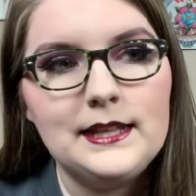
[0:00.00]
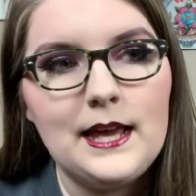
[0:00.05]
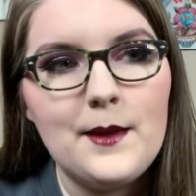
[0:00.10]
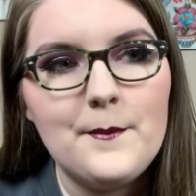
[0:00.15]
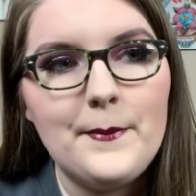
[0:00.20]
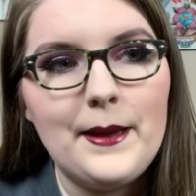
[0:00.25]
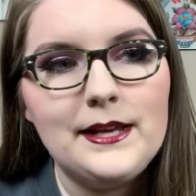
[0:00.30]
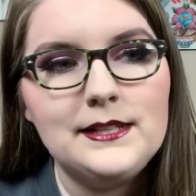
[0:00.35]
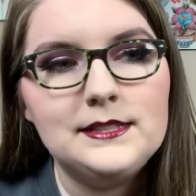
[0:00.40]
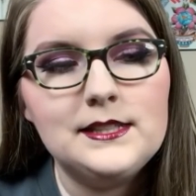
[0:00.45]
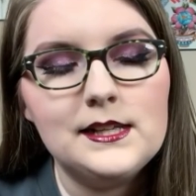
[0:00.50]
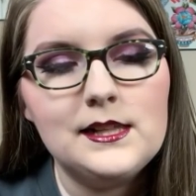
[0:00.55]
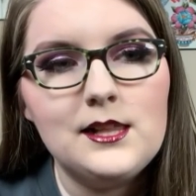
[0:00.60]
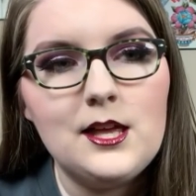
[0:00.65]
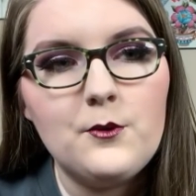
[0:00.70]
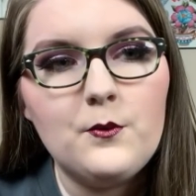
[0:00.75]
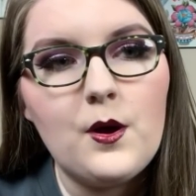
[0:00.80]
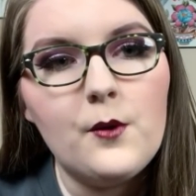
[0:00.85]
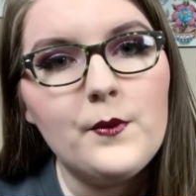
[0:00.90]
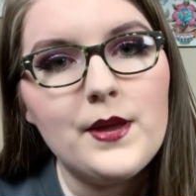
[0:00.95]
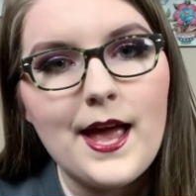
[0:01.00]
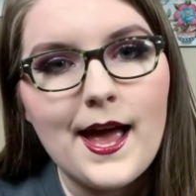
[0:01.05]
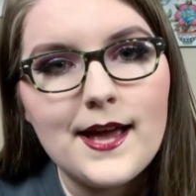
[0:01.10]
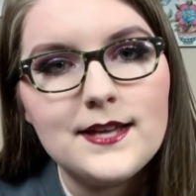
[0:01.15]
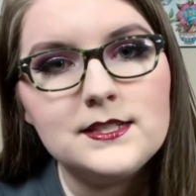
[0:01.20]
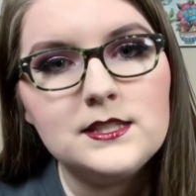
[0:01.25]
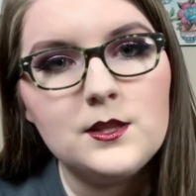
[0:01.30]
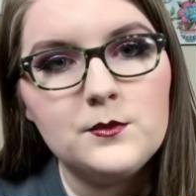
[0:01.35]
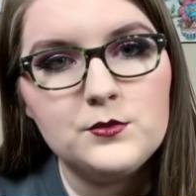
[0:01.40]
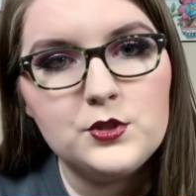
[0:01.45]
And basically what we
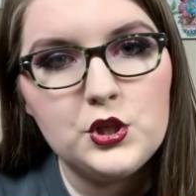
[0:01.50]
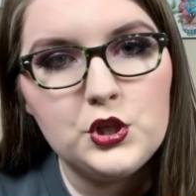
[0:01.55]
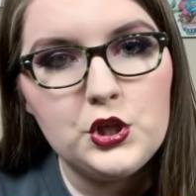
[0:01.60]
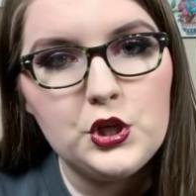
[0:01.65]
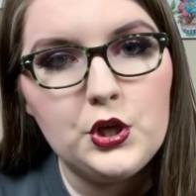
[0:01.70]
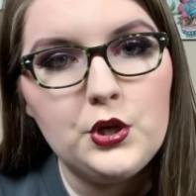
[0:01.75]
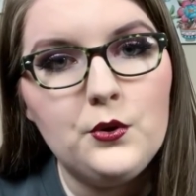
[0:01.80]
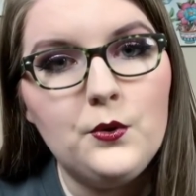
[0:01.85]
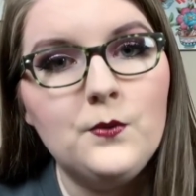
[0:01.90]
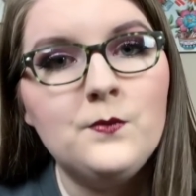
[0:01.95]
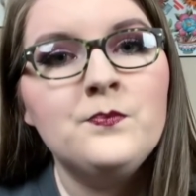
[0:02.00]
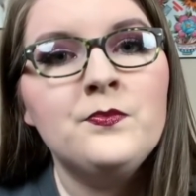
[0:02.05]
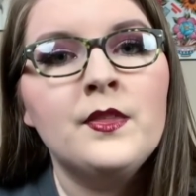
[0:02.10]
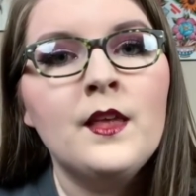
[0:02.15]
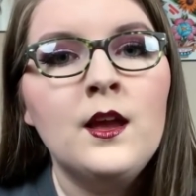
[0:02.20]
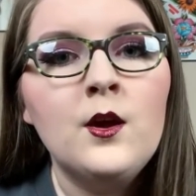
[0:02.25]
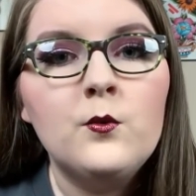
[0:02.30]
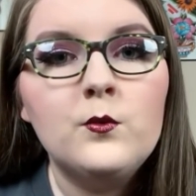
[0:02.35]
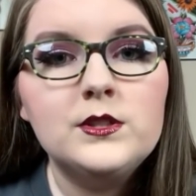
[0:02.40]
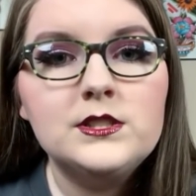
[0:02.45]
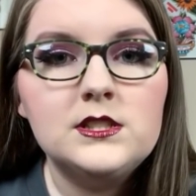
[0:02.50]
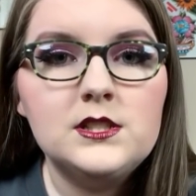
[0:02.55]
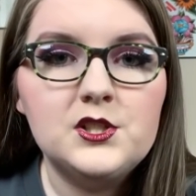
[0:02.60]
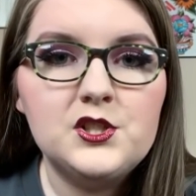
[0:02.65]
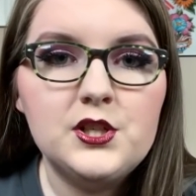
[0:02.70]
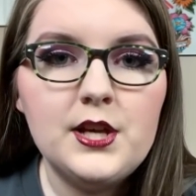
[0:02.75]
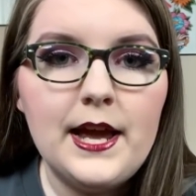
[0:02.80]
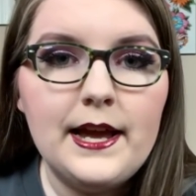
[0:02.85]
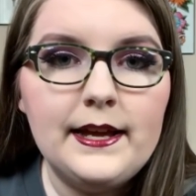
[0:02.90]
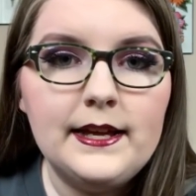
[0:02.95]
asked them to do was to
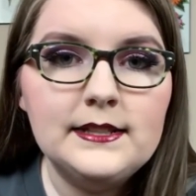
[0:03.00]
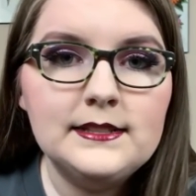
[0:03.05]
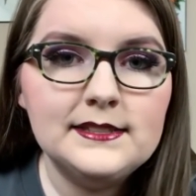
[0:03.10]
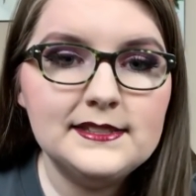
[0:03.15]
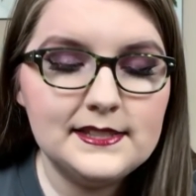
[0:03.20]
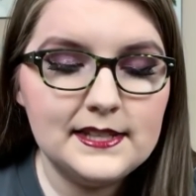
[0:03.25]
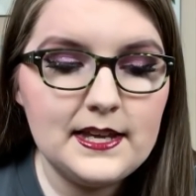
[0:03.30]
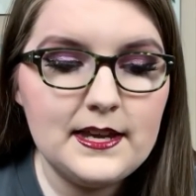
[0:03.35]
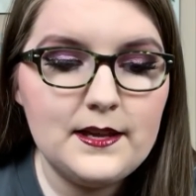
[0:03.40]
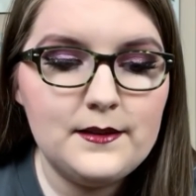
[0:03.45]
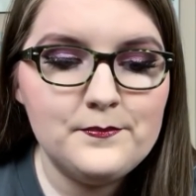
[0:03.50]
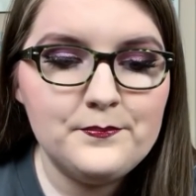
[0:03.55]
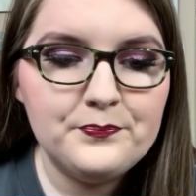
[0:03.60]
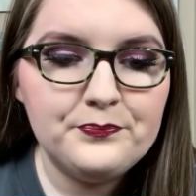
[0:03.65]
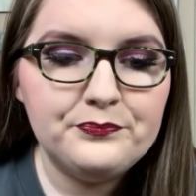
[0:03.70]
check and see